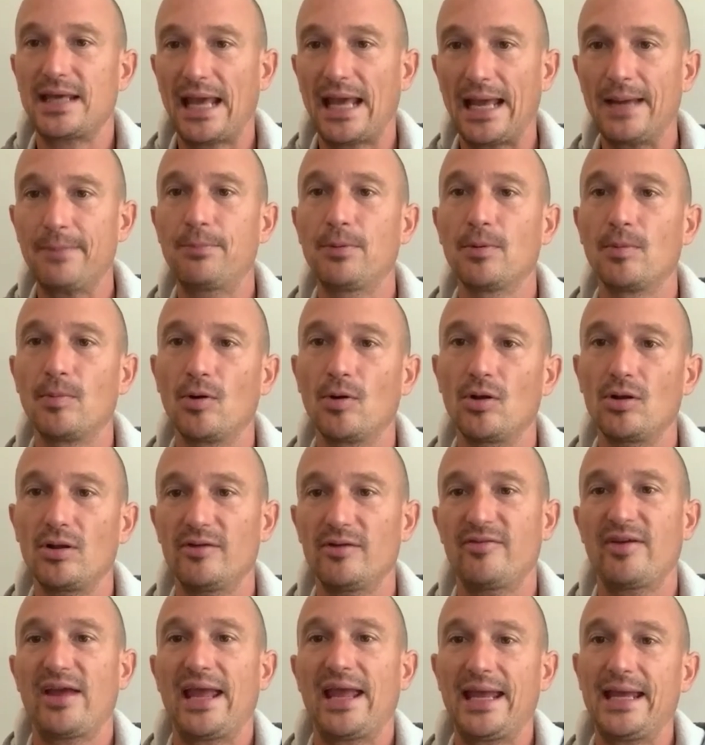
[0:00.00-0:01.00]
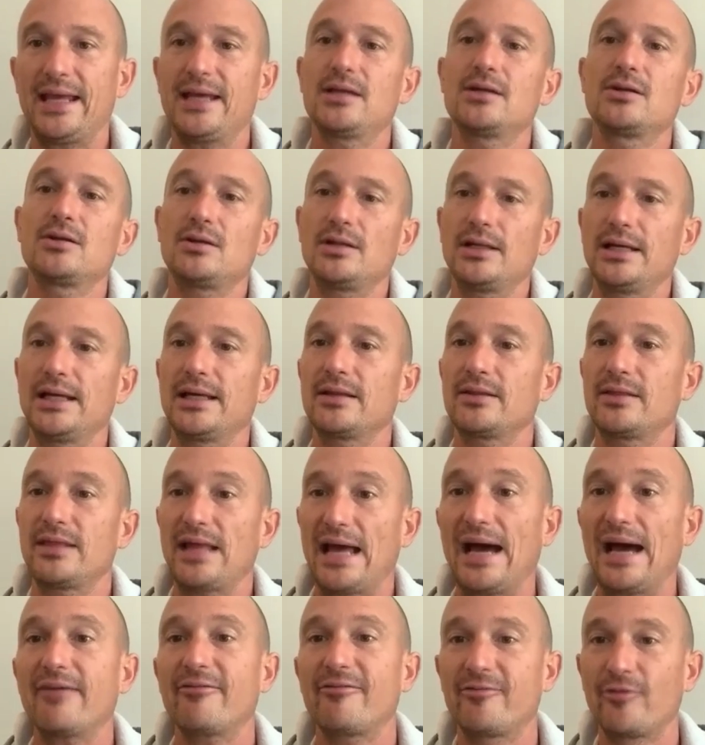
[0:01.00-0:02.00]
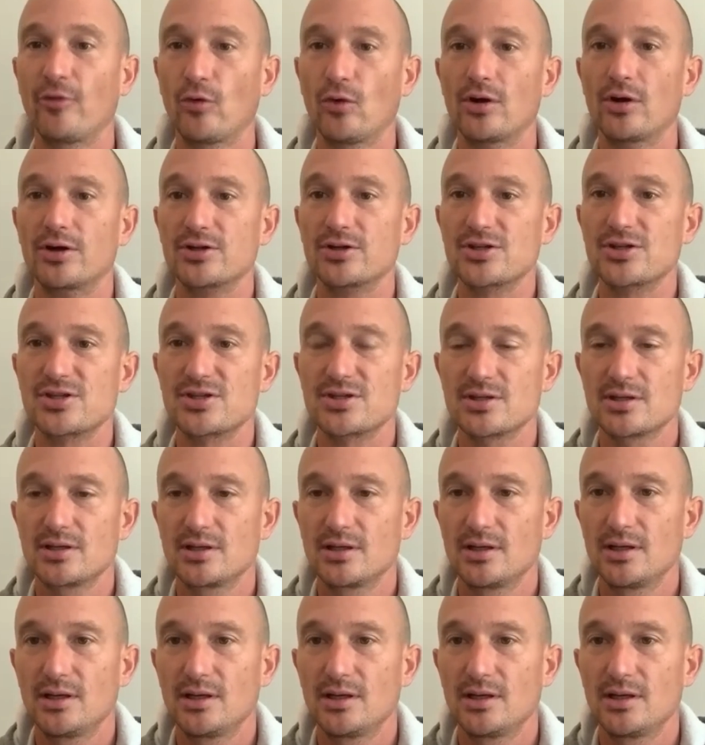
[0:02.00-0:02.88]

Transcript: capable of handling that force.